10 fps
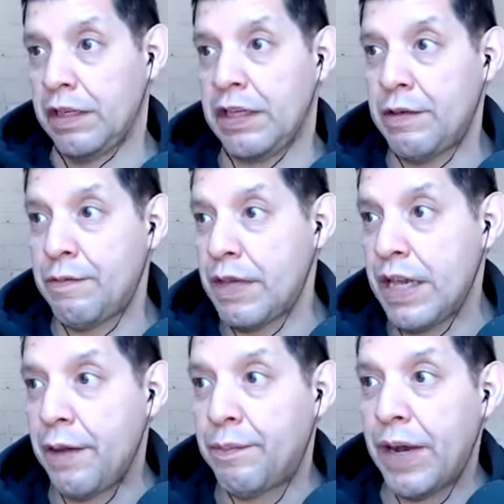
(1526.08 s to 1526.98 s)
give me
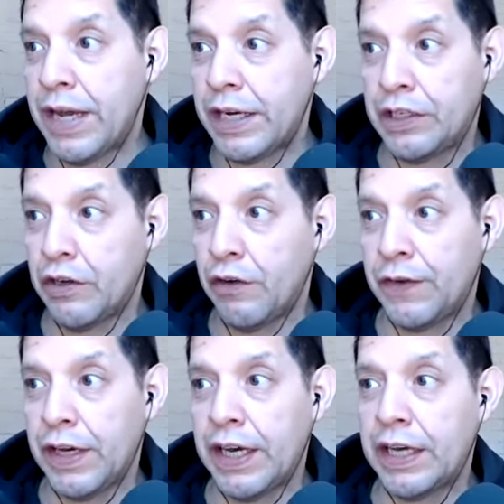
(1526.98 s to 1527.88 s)
a body of
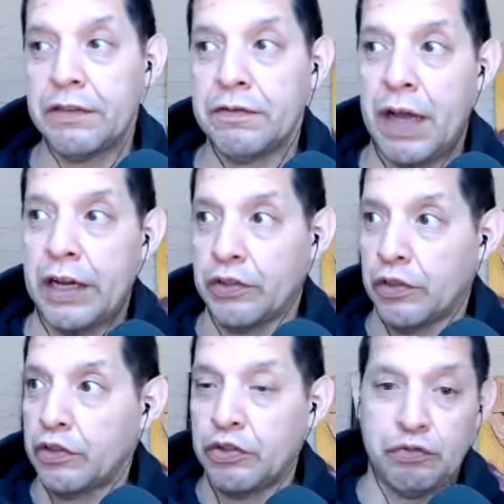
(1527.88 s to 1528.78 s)
a I don't
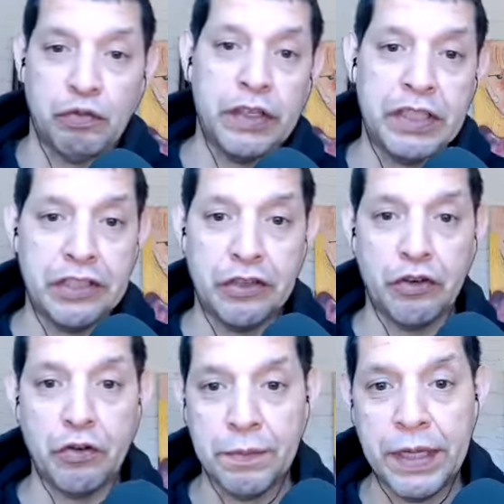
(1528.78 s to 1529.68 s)
know twenty year
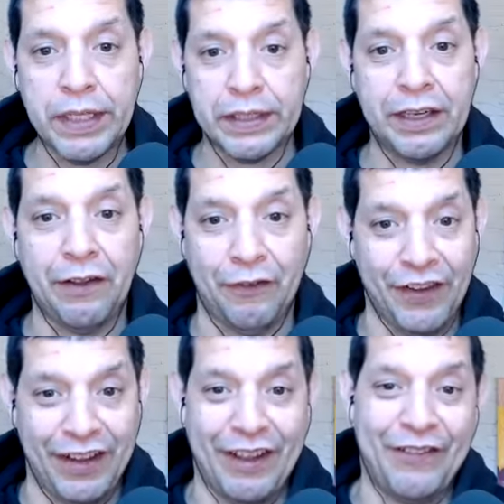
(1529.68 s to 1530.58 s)
old man if
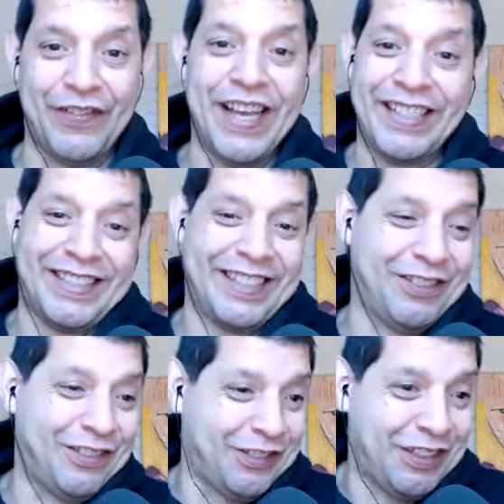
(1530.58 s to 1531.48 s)
if
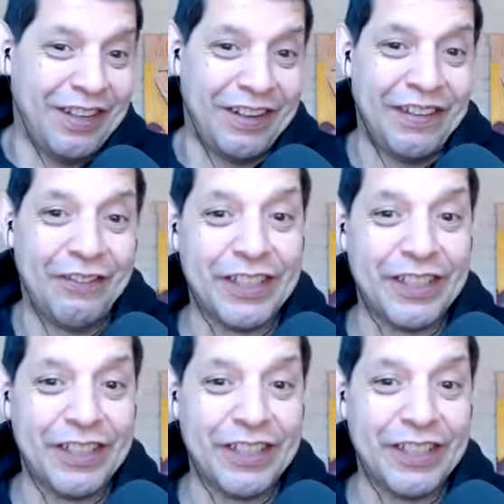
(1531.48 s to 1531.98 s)
that's that